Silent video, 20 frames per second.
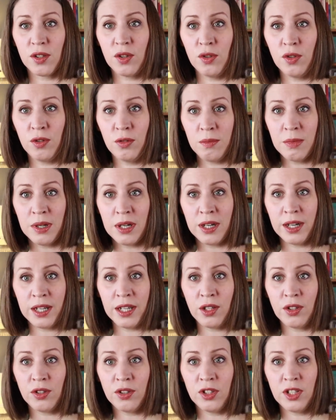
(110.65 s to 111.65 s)
Oh my
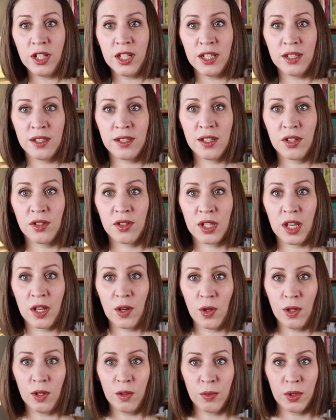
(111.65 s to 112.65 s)
goodness, there's
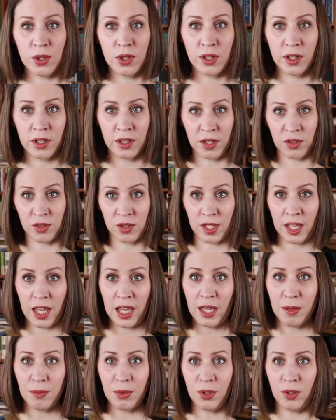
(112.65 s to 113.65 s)
color work, there's
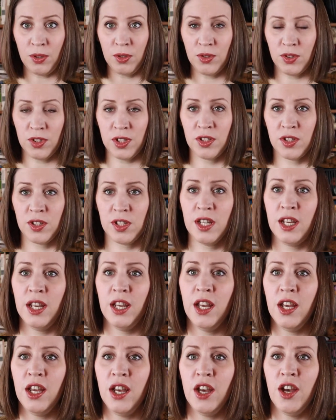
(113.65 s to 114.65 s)
cables, there's
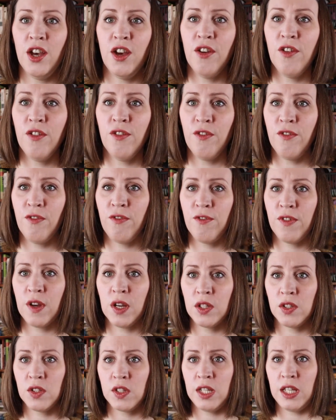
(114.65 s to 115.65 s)

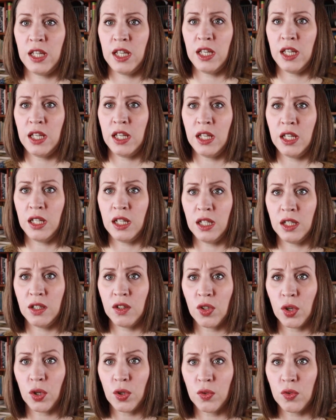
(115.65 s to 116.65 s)
fuzzy,
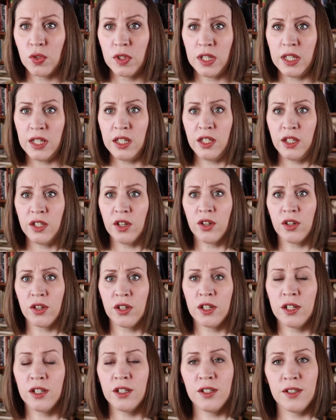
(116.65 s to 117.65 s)
toasty
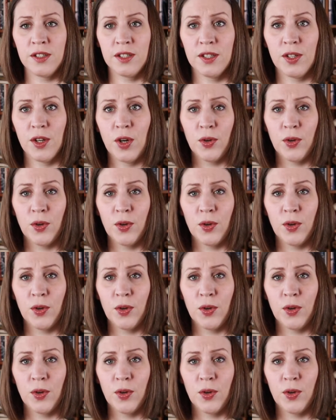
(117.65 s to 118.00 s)
yarns.